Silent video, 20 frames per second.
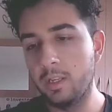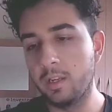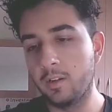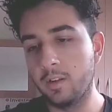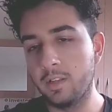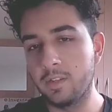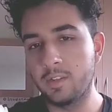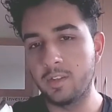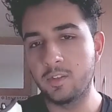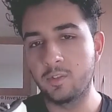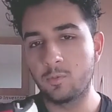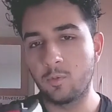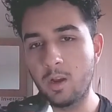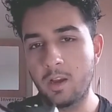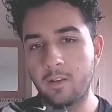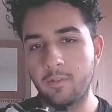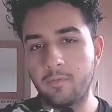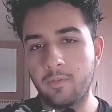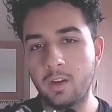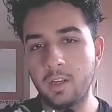Now it's
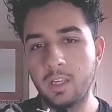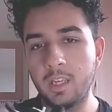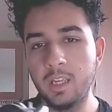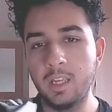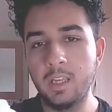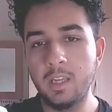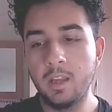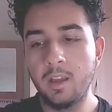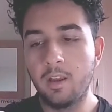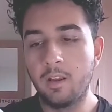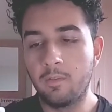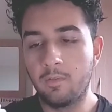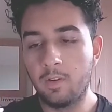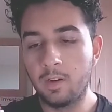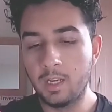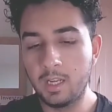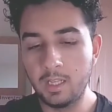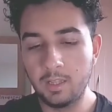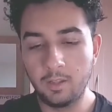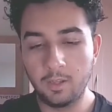quite a funky
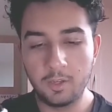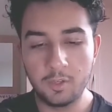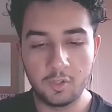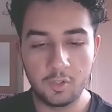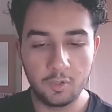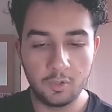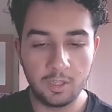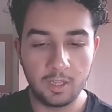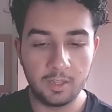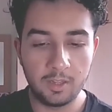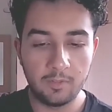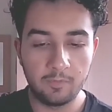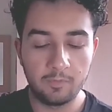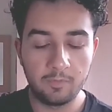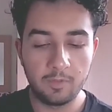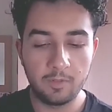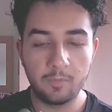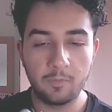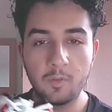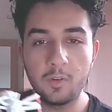looking shoe. That the
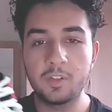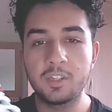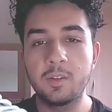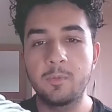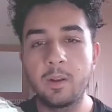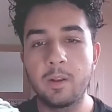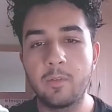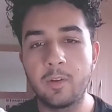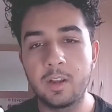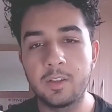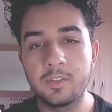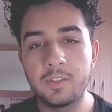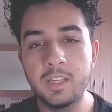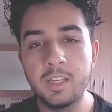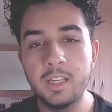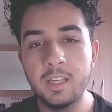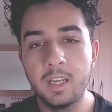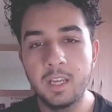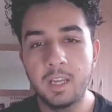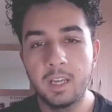first time whenever I
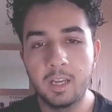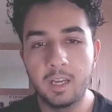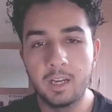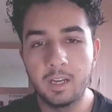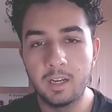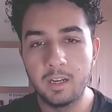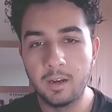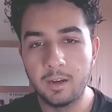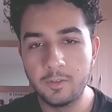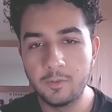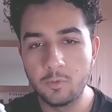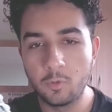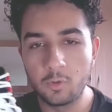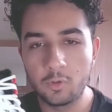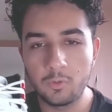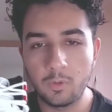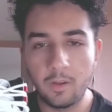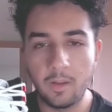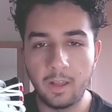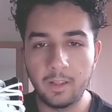see a
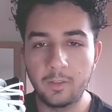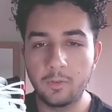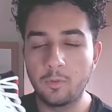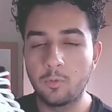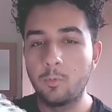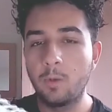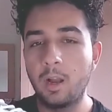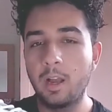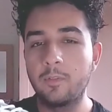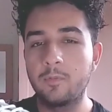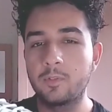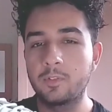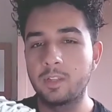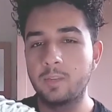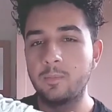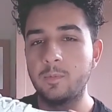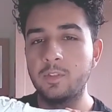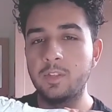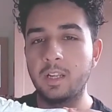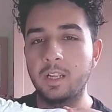Jordan 12, I don't know why, for
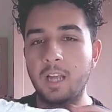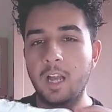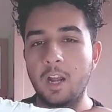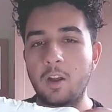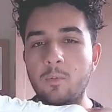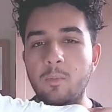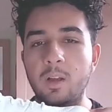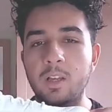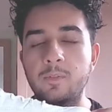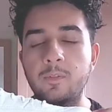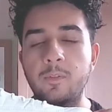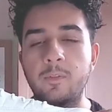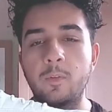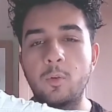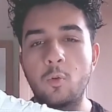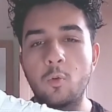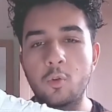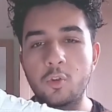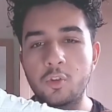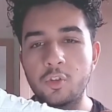some reason it kind of reminds me of a
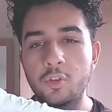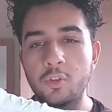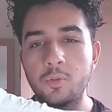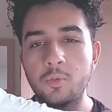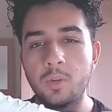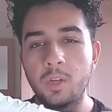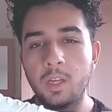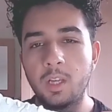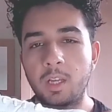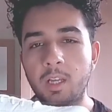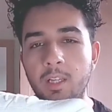horseshoe.